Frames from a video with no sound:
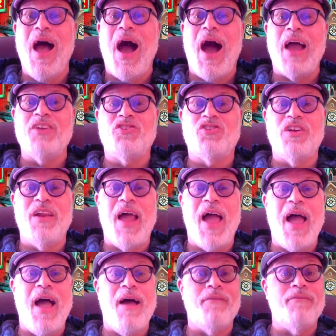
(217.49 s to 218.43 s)
I should
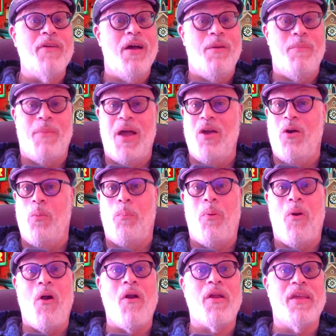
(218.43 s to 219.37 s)
have my own
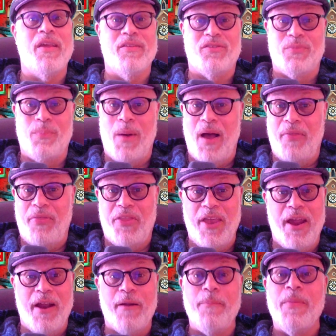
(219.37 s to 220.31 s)
parking spot
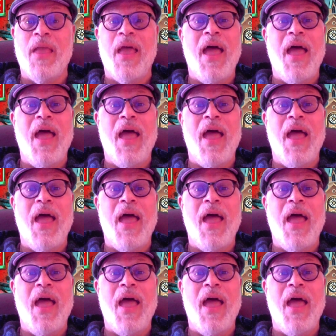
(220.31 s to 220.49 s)
there.